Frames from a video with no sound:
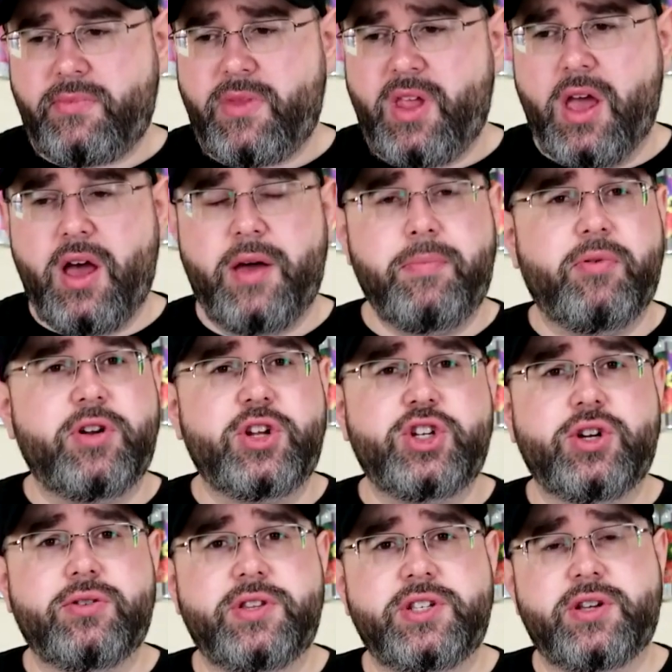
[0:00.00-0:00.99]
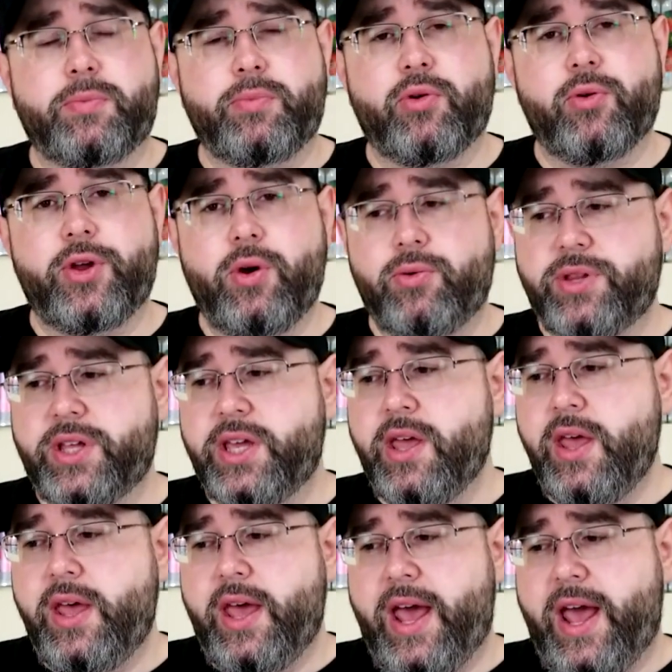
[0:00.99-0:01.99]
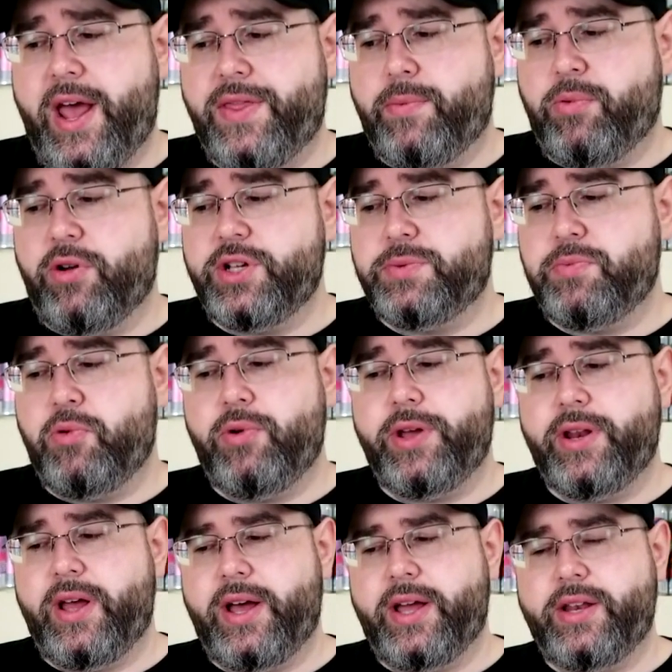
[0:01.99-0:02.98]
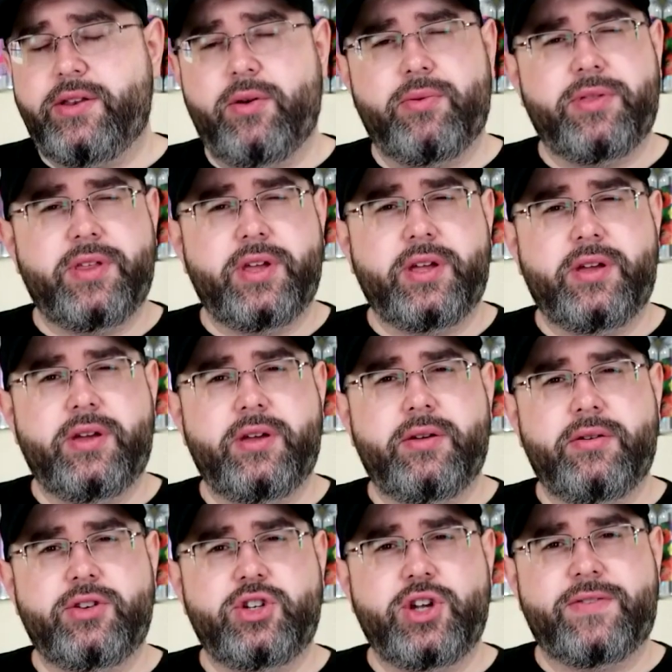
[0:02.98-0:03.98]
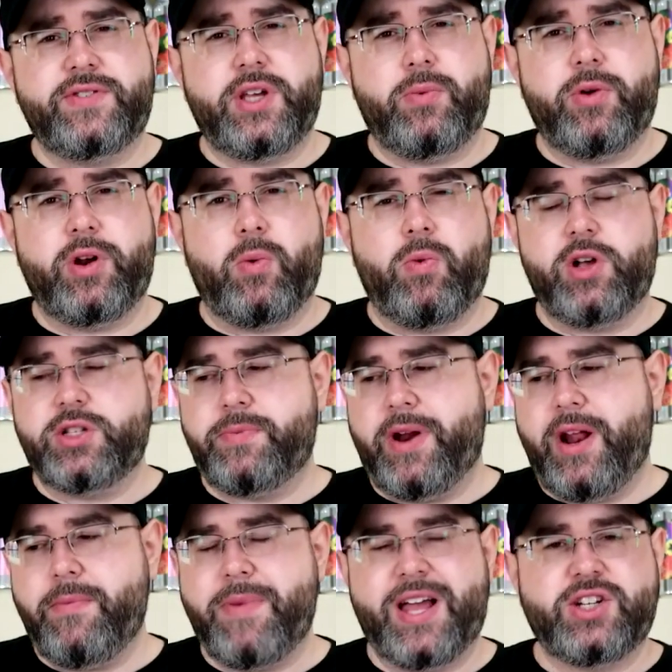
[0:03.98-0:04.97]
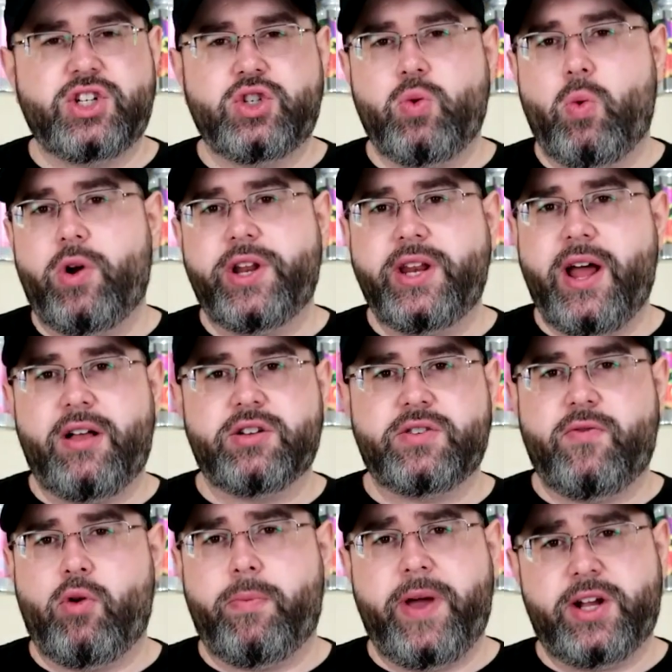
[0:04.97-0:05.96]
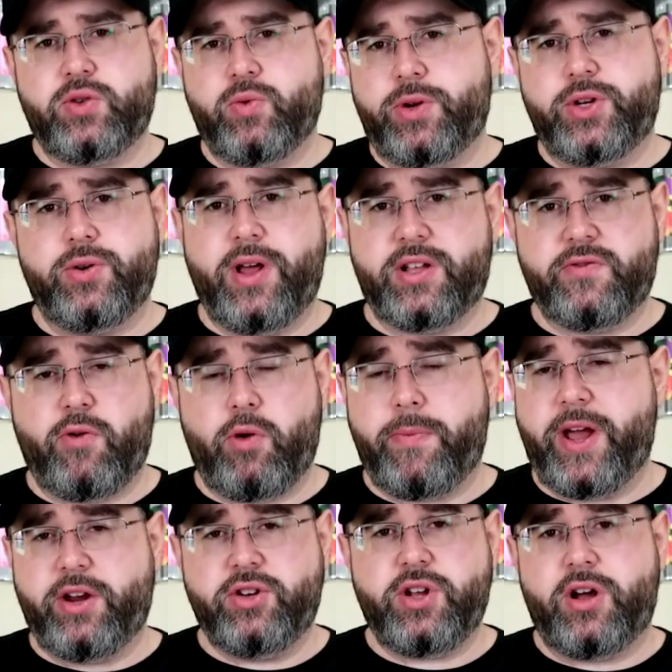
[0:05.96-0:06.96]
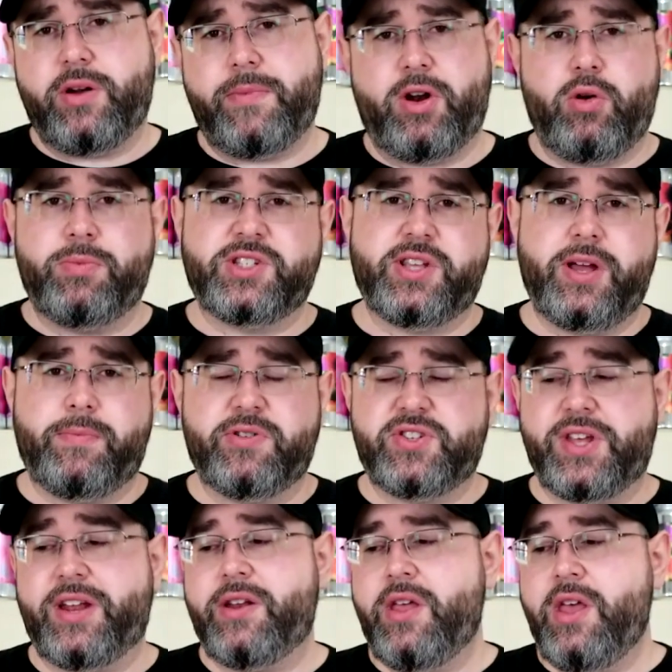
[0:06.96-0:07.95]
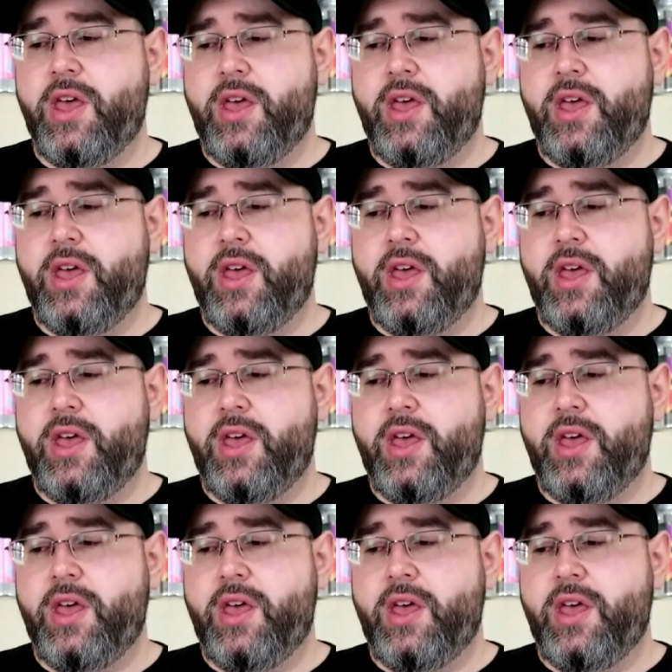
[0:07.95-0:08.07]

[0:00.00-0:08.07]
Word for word: I'm pretty sure these are brewery only. And the price point, I don't think Jeff said what it was, but I imagine $20 4-pack, $22 4-pack. You're talking about almost 10%